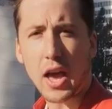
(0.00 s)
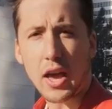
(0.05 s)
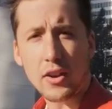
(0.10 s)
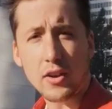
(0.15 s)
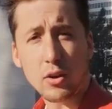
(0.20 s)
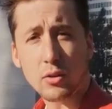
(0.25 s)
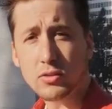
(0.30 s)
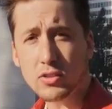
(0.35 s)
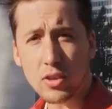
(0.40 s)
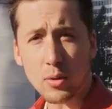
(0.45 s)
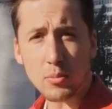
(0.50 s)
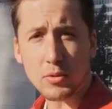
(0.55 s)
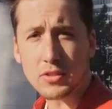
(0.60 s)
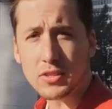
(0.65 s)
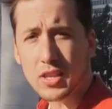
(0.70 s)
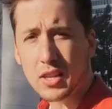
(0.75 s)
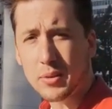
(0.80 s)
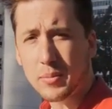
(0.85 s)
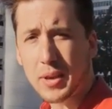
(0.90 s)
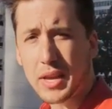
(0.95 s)
I know
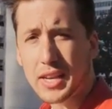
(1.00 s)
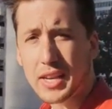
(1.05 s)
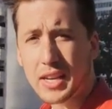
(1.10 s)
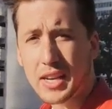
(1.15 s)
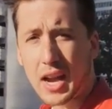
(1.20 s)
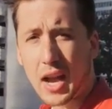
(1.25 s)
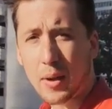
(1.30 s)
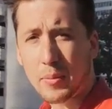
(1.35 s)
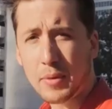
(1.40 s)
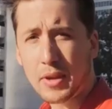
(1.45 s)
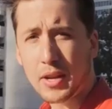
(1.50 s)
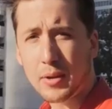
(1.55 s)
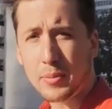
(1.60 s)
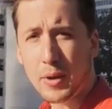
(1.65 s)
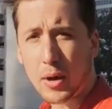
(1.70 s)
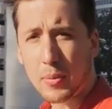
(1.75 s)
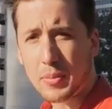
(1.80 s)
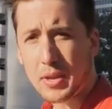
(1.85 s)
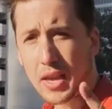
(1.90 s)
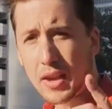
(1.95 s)
someone's gonna make a comment
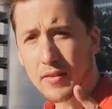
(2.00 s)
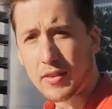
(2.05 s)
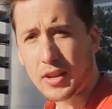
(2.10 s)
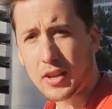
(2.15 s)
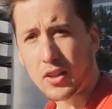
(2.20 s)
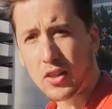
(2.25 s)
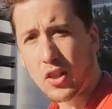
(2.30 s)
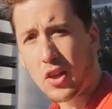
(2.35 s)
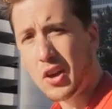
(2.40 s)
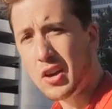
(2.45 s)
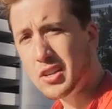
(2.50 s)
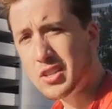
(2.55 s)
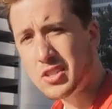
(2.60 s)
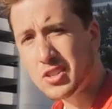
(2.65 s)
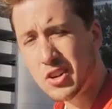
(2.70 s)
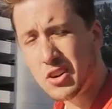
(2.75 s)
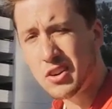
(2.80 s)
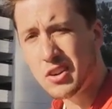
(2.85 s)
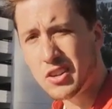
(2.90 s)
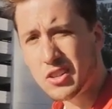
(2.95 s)
about me having a long
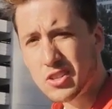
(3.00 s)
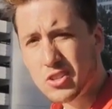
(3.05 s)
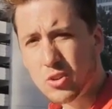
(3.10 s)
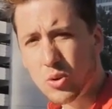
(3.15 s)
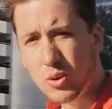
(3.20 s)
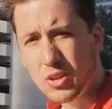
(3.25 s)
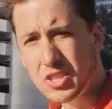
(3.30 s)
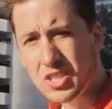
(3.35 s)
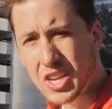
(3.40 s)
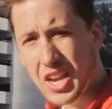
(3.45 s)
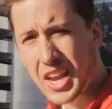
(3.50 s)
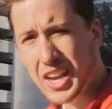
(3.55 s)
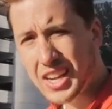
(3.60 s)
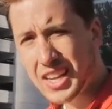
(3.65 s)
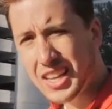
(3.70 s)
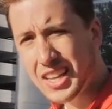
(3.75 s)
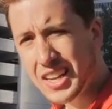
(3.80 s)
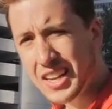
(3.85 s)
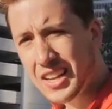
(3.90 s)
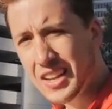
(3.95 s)
shirt and a short
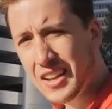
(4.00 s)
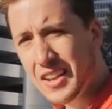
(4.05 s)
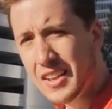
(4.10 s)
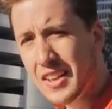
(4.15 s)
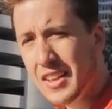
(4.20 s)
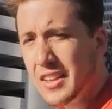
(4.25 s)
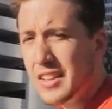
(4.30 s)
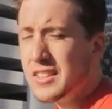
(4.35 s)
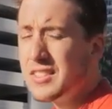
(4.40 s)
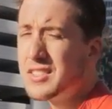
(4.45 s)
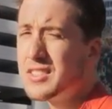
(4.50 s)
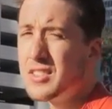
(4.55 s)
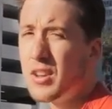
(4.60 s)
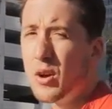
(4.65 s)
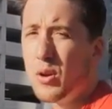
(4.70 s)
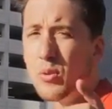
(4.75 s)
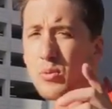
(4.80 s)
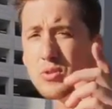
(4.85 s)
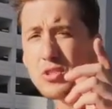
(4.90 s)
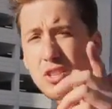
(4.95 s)
jacket.
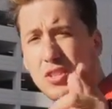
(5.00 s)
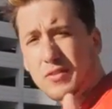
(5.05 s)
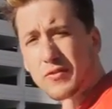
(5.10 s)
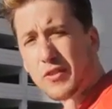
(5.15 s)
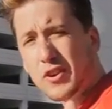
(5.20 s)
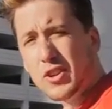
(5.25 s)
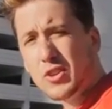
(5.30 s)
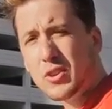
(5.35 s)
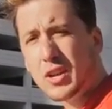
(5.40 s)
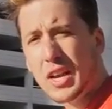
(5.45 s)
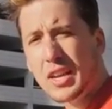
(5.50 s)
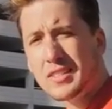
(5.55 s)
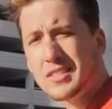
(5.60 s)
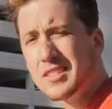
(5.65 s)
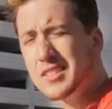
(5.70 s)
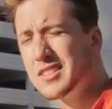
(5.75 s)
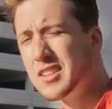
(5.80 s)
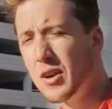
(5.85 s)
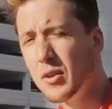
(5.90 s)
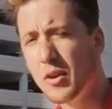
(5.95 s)
So just for you guys
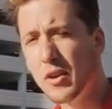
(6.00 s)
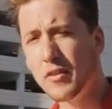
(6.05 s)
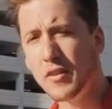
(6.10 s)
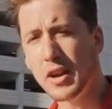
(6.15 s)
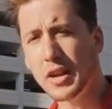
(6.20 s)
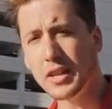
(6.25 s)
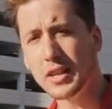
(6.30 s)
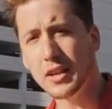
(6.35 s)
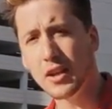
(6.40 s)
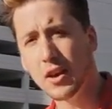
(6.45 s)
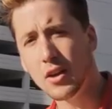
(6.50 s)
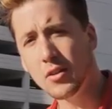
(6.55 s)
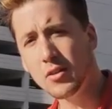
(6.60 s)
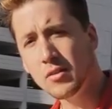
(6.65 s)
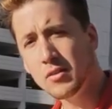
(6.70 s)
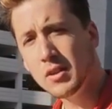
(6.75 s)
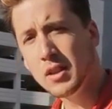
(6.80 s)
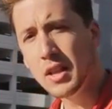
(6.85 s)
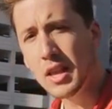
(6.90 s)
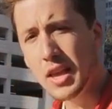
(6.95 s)
that don't already know,
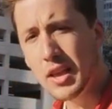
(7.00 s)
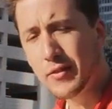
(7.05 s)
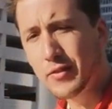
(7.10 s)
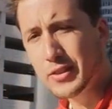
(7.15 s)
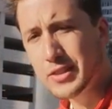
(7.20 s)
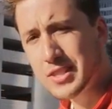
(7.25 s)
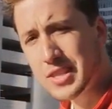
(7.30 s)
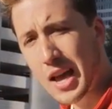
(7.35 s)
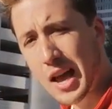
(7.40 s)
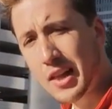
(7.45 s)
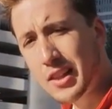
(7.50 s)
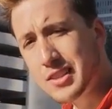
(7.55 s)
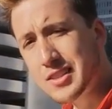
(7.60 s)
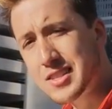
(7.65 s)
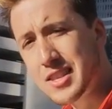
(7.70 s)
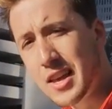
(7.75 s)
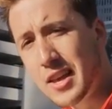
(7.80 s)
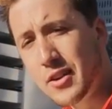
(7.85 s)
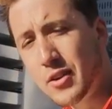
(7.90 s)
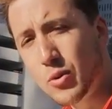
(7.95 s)
if it's
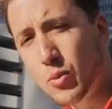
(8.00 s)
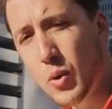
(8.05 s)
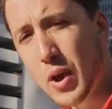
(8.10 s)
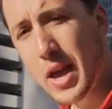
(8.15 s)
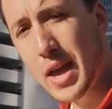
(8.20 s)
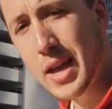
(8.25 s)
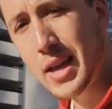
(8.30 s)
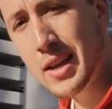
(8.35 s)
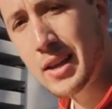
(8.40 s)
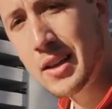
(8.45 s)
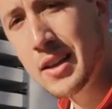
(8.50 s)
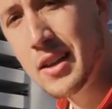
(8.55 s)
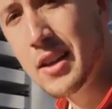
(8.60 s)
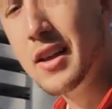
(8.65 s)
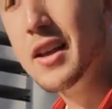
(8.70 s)
Alexander Wang,